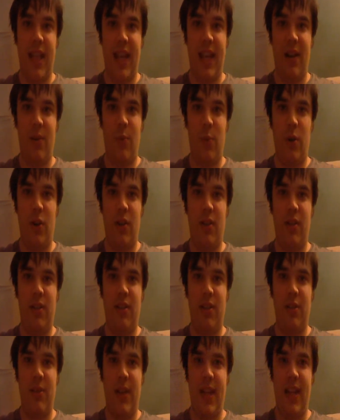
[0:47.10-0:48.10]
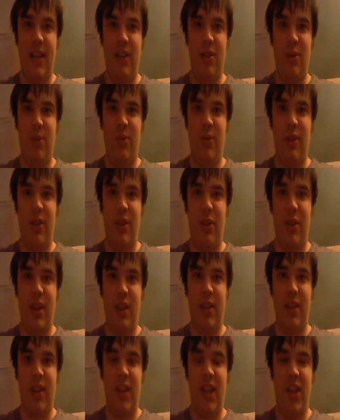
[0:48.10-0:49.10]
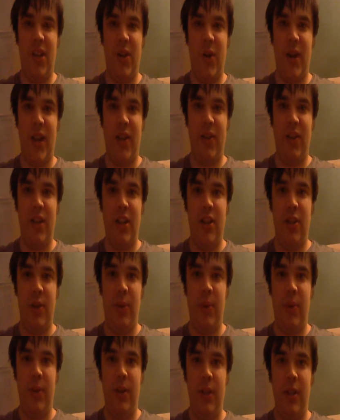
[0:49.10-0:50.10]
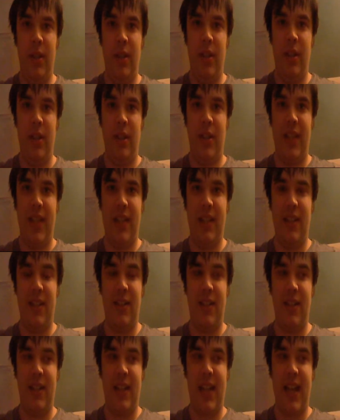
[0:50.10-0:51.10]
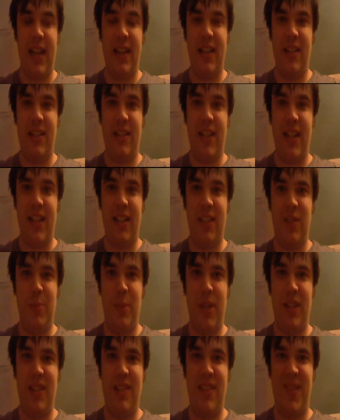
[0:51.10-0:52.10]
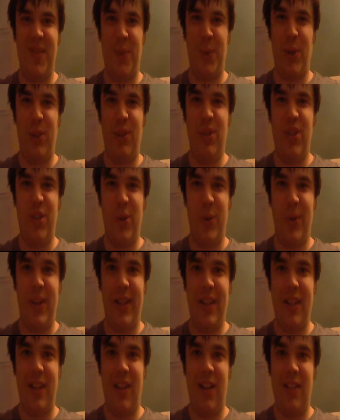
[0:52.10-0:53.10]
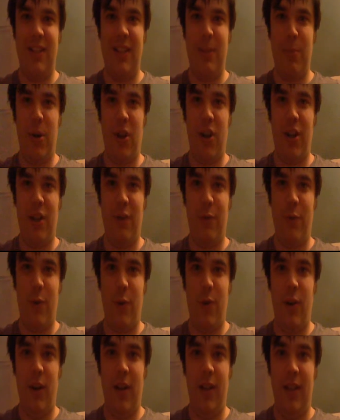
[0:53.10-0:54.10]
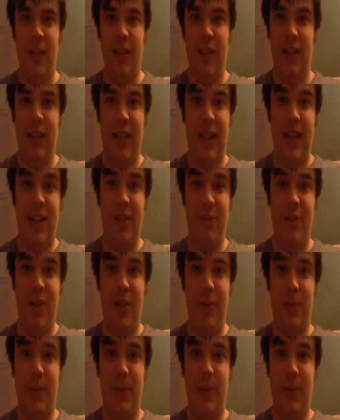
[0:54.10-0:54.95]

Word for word: can't work, you can't do the thing that you know how to do. That kinda stinks, but is it worth joining the Nazi Party for? I don't